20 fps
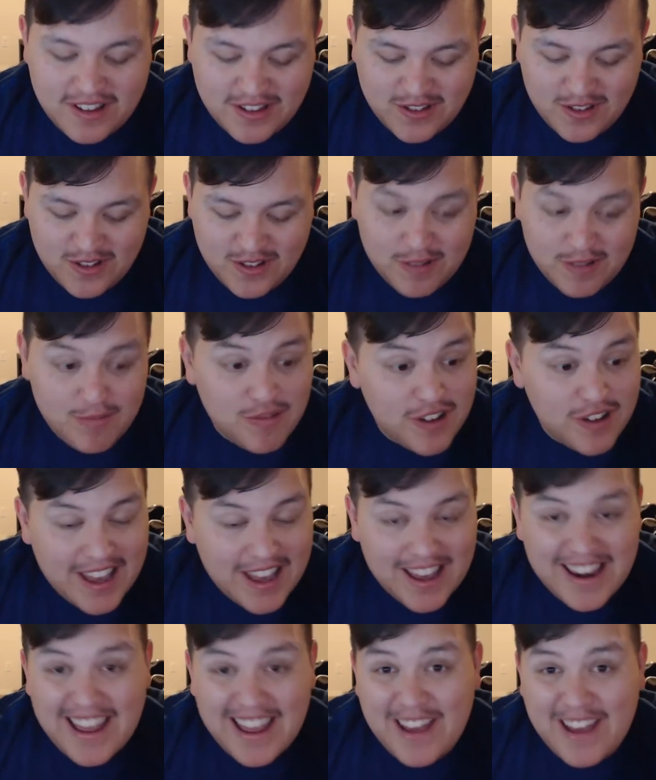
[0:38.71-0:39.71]
So your boy
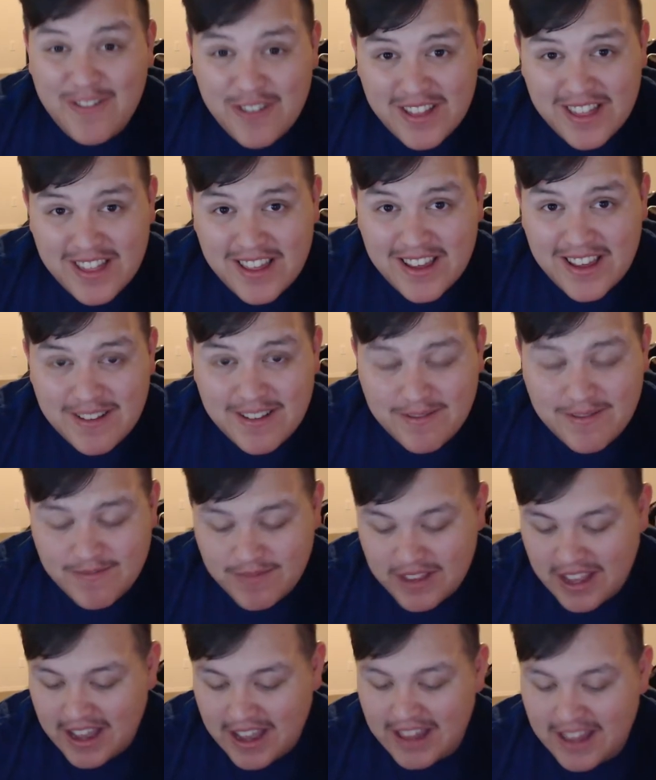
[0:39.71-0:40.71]
had everything,
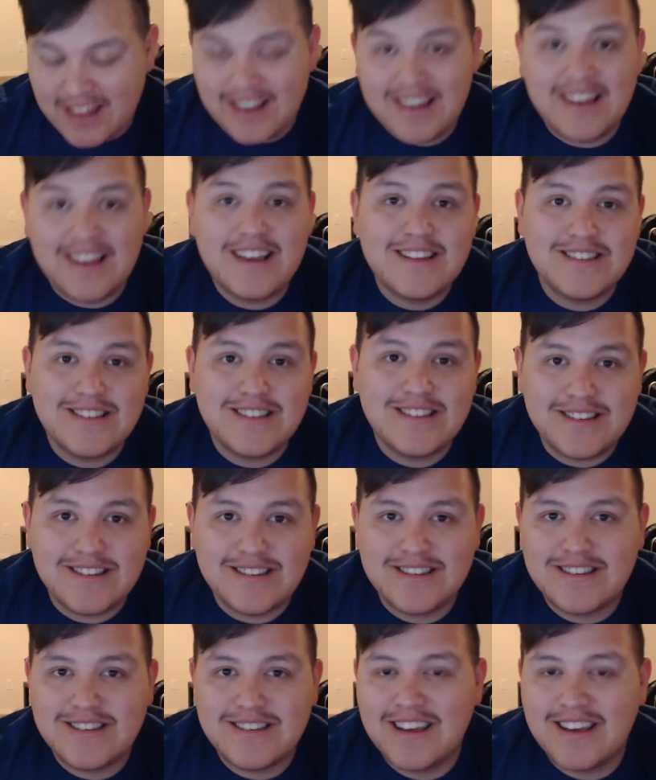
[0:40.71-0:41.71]
had the
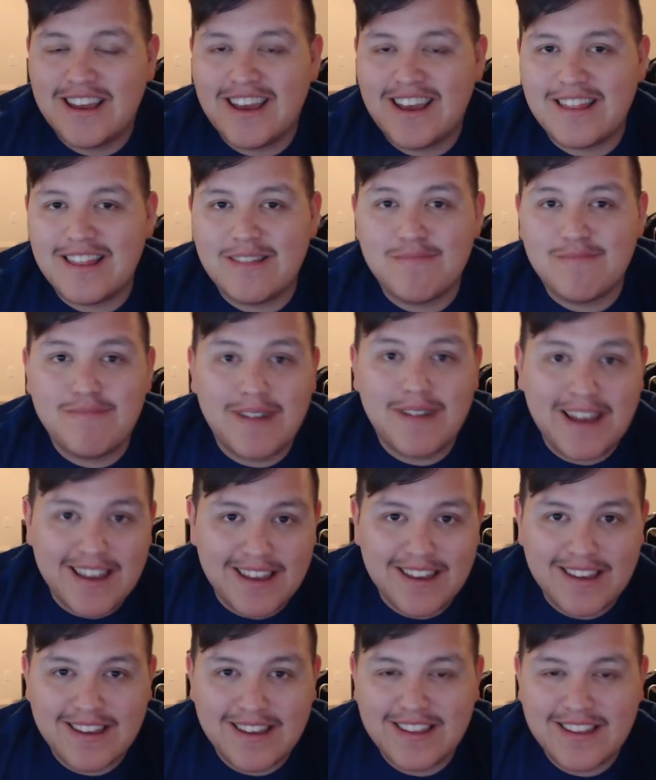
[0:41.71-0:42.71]
lenses, had the mic,
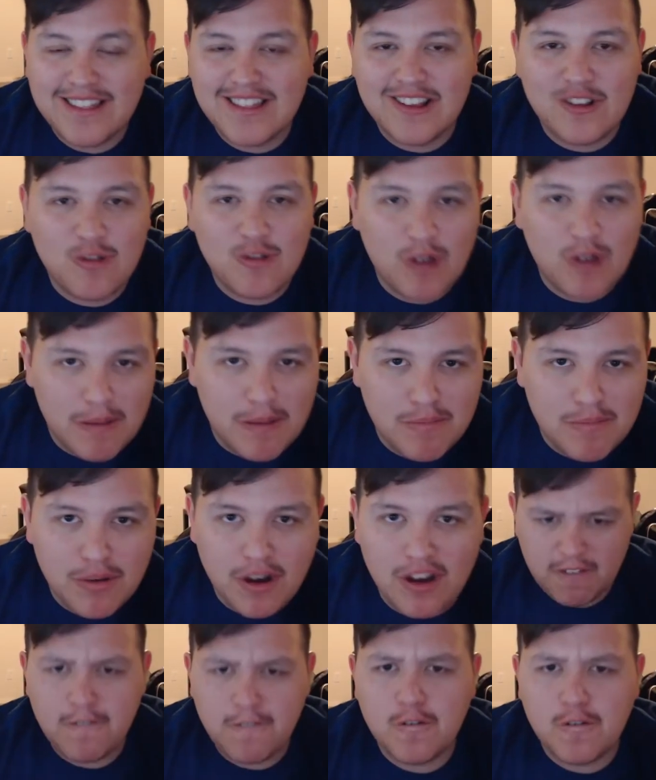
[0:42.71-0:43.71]
the
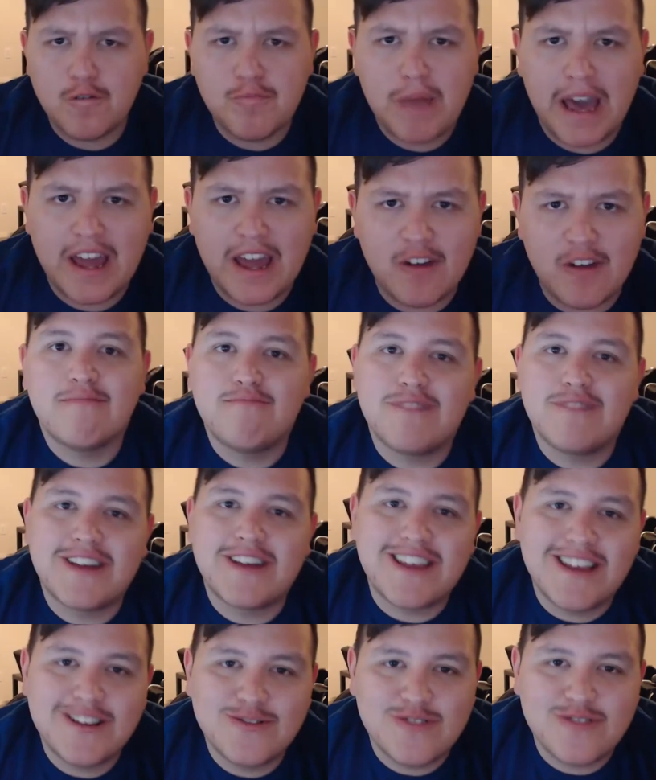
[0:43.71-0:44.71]
tripod, full battery, but
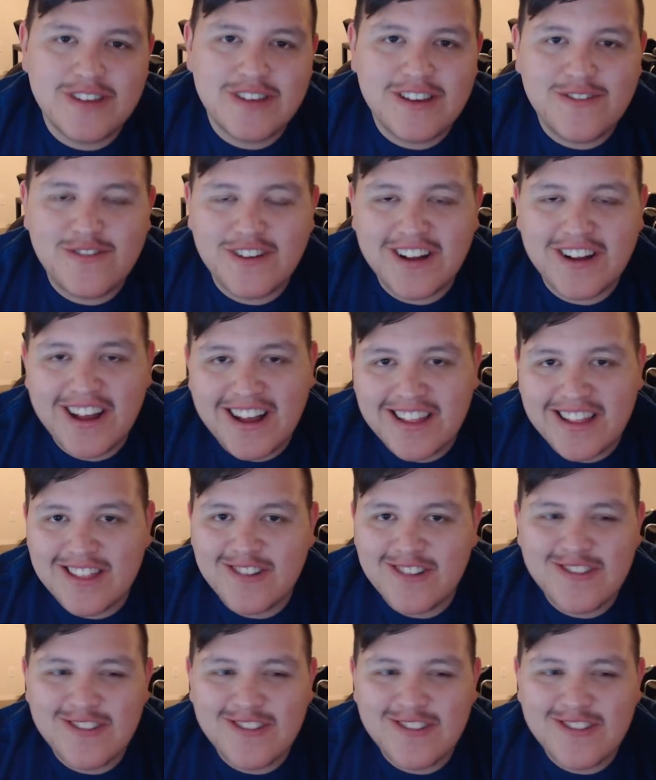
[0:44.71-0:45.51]
guess what he forgot?